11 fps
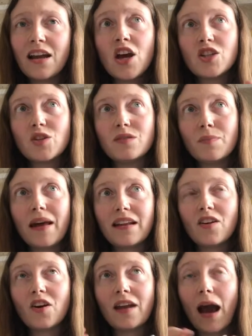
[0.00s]
So depending
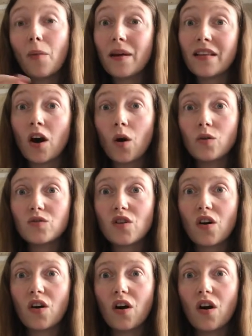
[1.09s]
on how big the holes
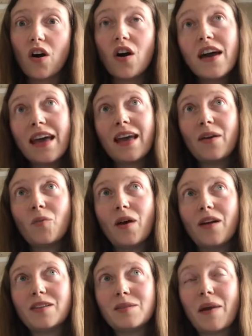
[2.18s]
are
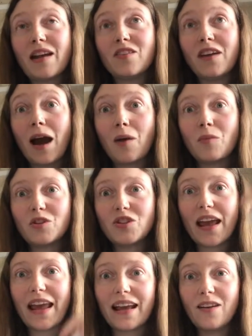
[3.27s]
will depend on how much
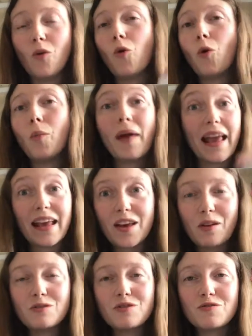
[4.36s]
ink or paint
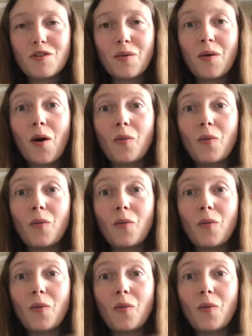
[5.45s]
goes through,